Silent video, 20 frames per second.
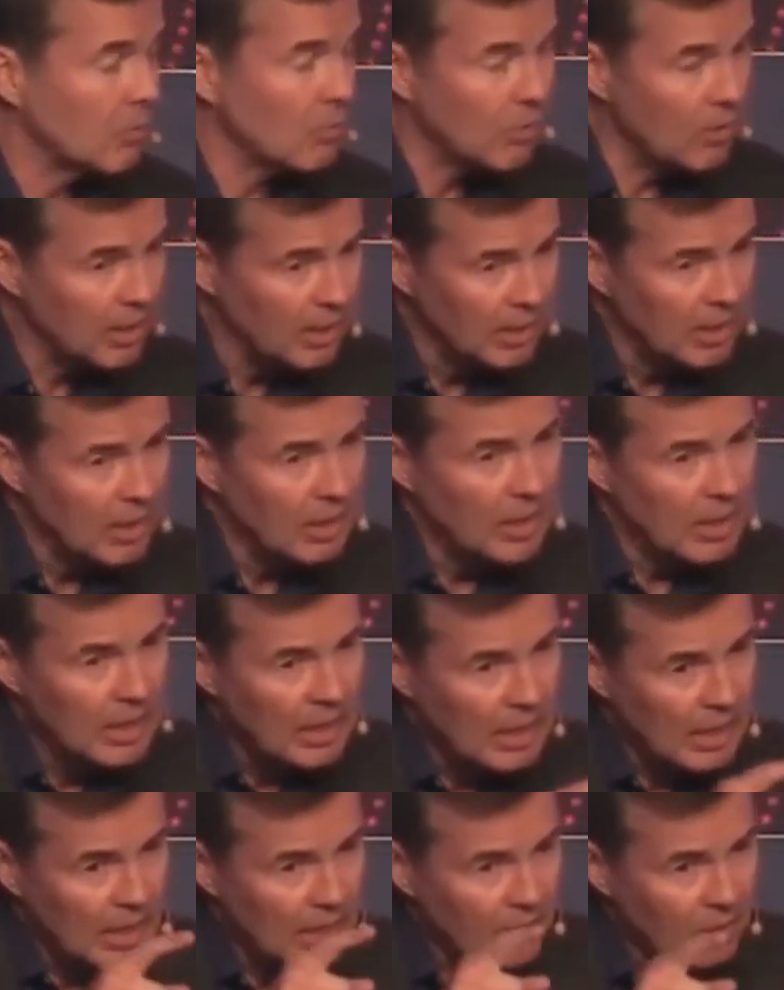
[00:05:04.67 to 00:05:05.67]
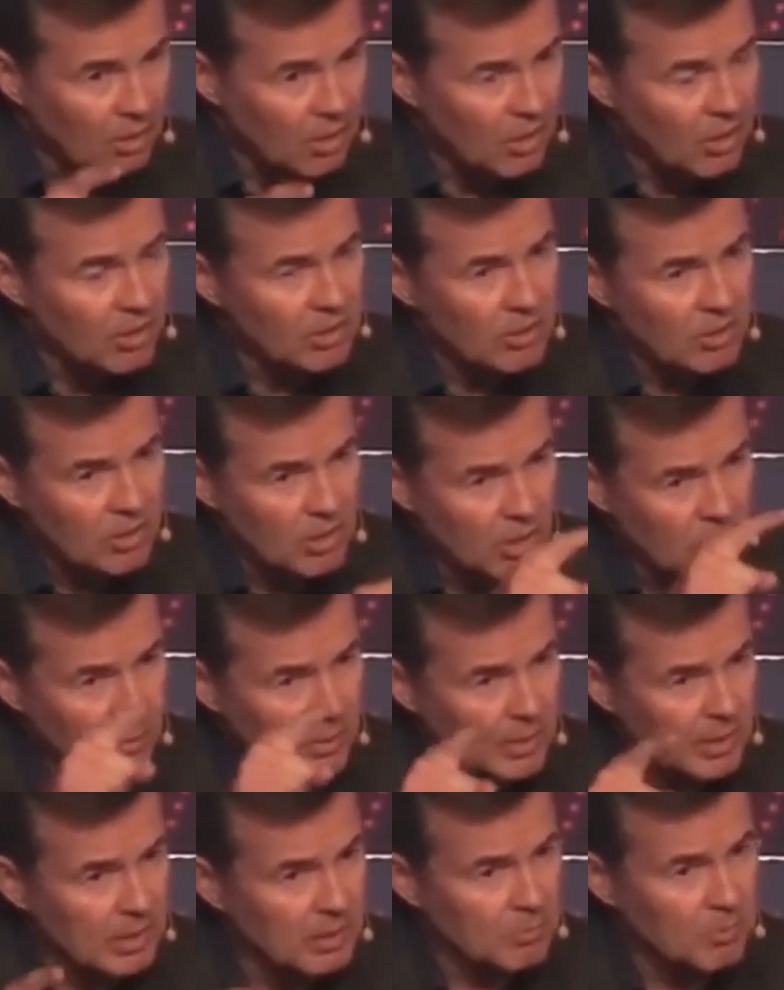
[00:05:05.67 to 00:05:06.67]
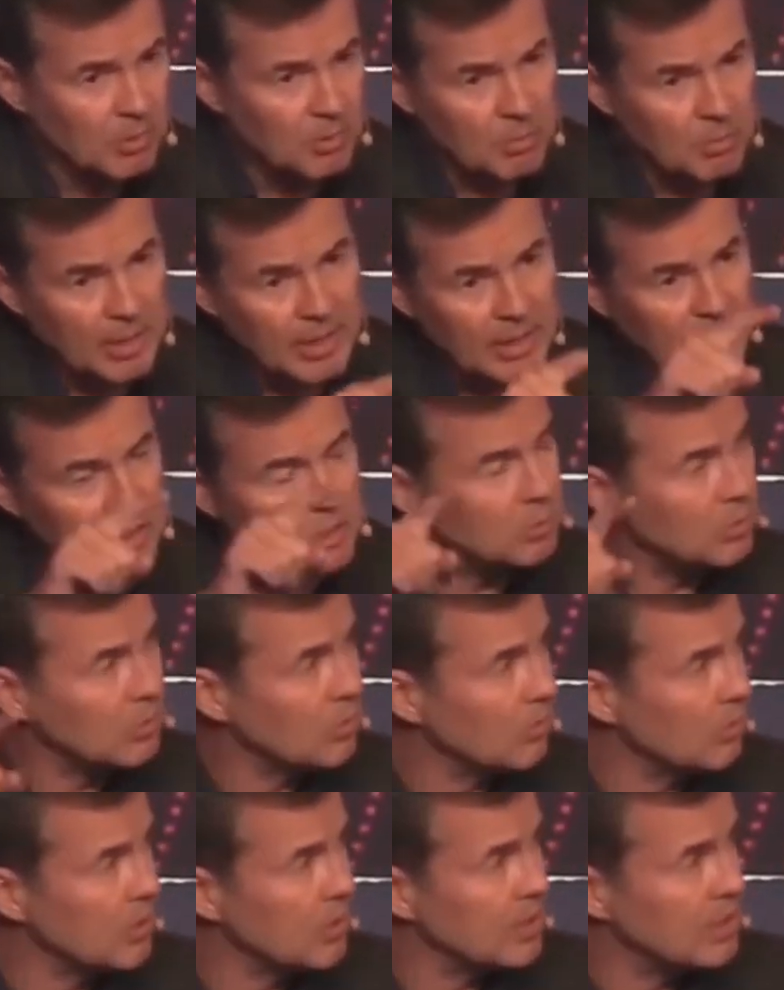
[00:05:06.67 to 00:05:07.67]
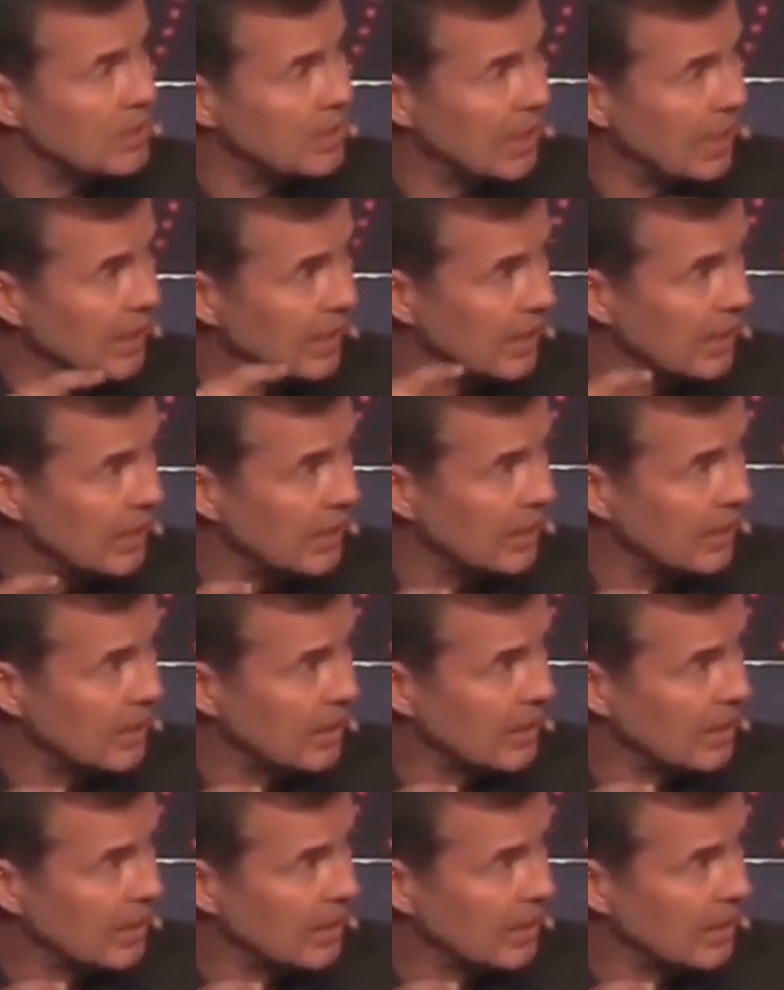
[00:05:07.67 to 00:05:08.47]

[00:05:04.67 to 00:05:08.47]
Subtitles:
And an ongoing, perpetual reskilling.